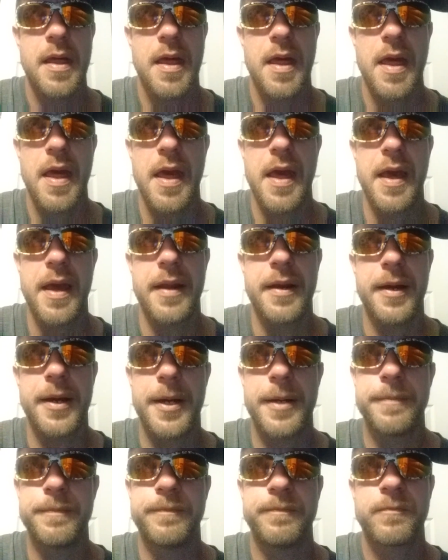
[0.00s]
And
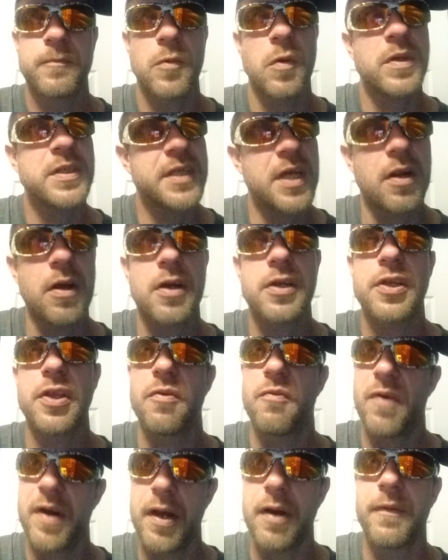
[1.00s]
um, let's get on to the
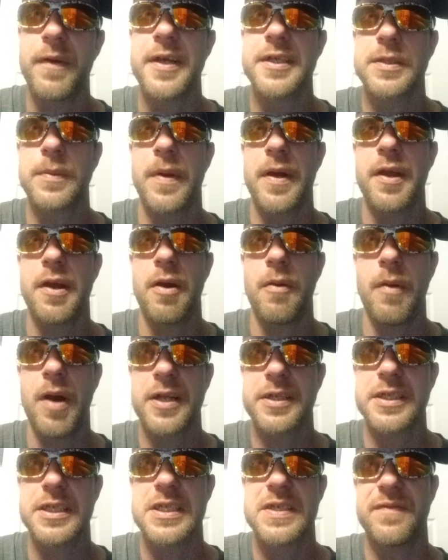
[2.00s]
real reason why y'all
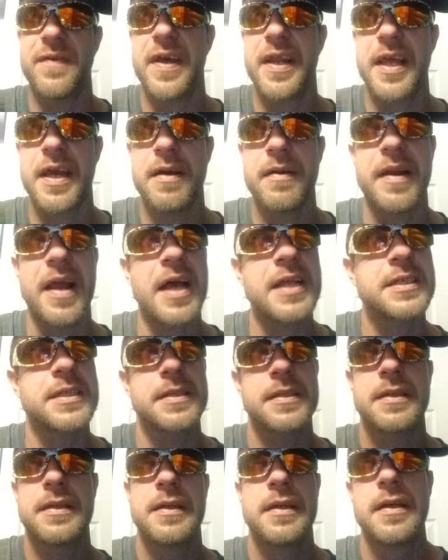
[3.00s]
watching this video, and
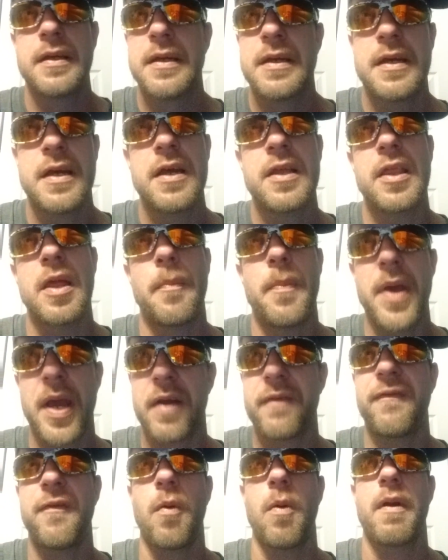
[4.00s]
that's the Pick
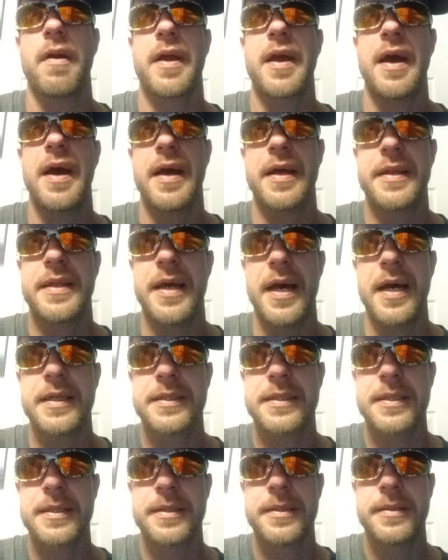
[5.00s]
4
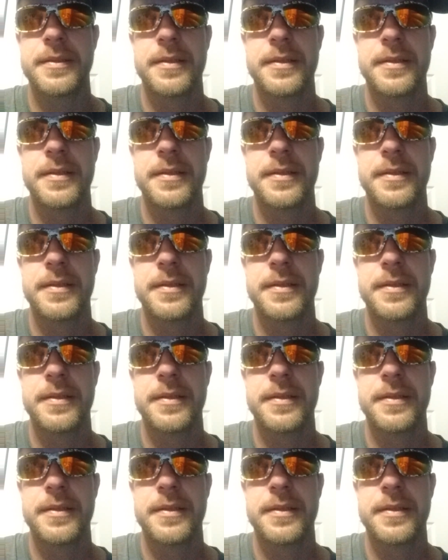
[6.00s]
contest.